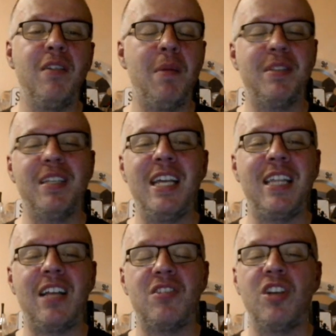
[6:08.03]
Remember to hit
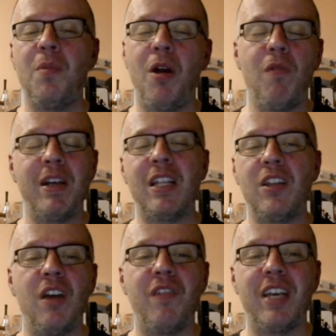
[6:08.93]
that sub, ring the
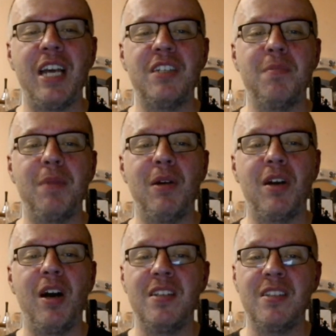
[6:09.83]
notification bell,
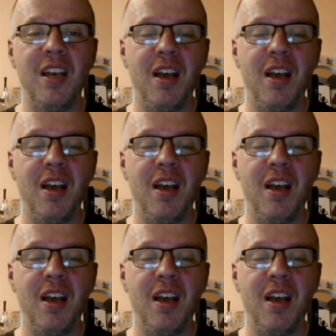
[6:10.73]
guys.